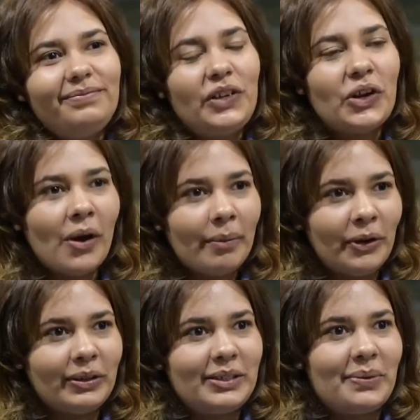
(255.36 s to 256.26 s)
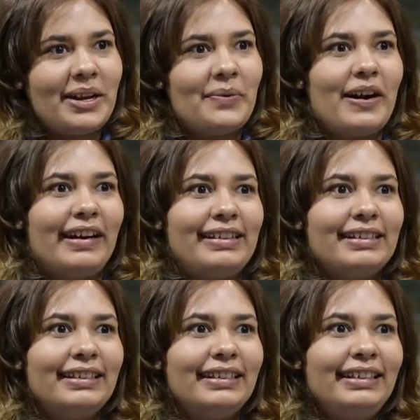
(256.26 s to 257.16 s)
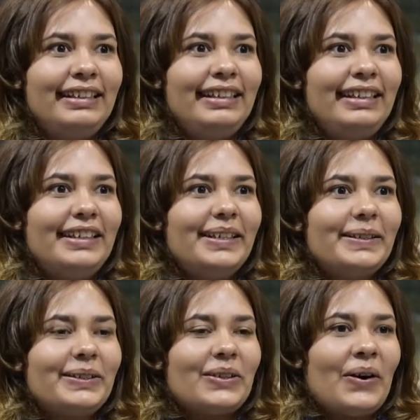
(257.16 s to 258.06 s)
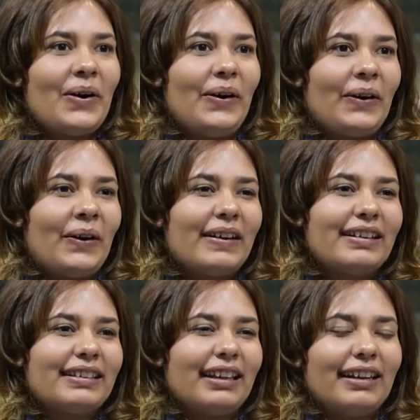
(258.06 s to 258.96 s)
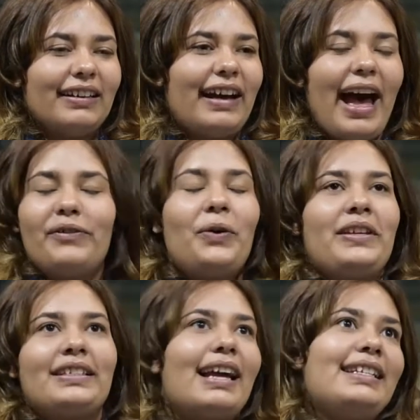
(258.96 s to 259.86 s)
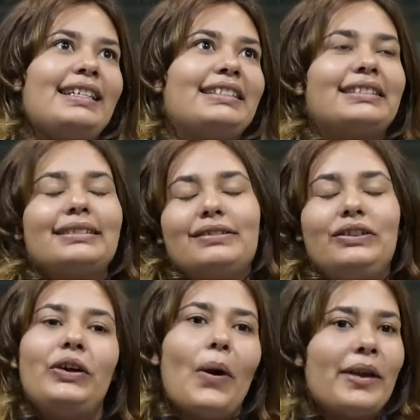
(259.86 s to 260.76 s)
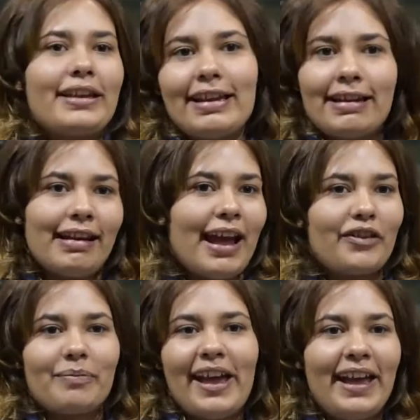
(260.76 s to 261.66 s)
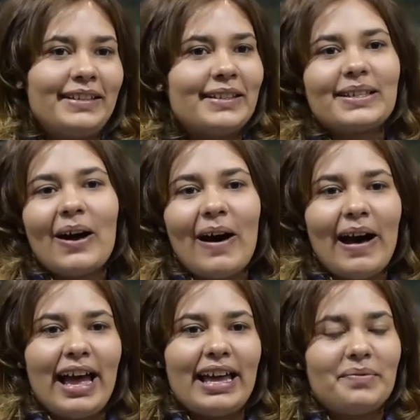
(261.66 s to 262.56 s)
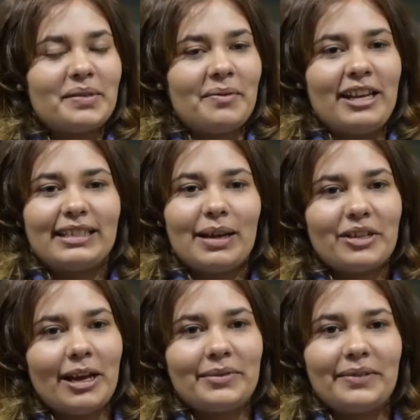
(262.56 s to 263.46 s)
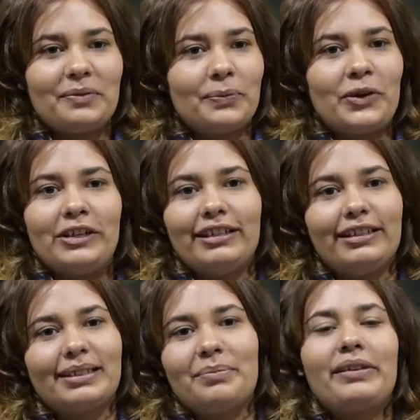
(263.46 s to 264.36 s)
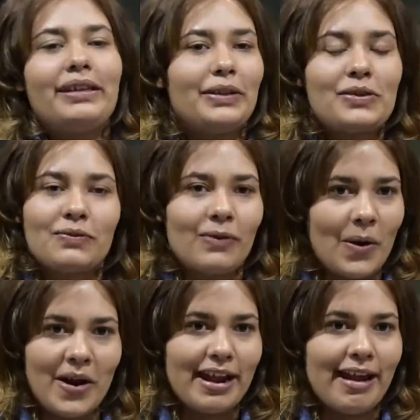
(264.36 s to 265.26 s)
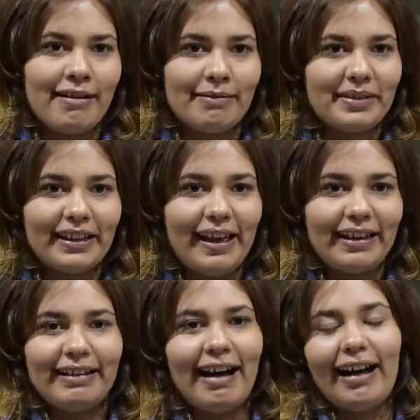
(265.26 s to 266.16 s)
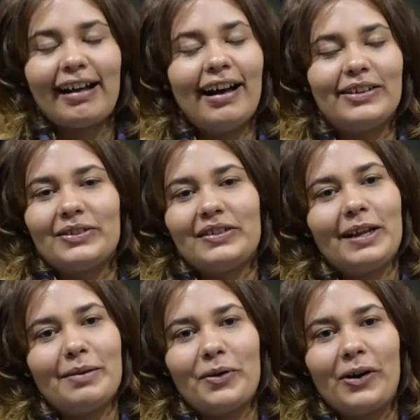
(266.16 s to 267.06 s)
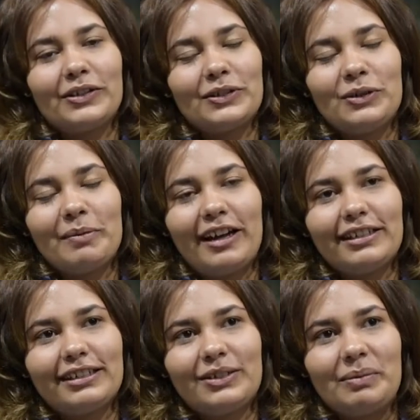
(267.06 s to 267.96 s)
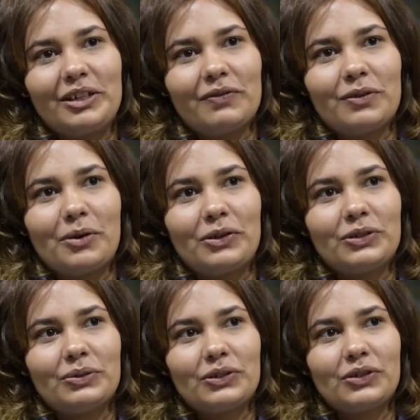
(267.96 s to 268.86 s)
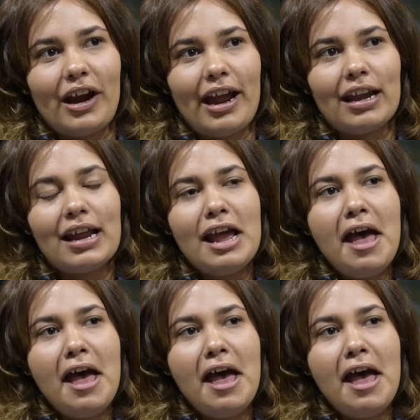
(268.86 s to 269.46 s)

You know, I'm only 21, so I have all these ideas going in and out of my head at times. I mean, sometimes I've wanted to just completely throw it in and be like, nah, I can't do this anymore. It's too much. It's too much of an emotional strain.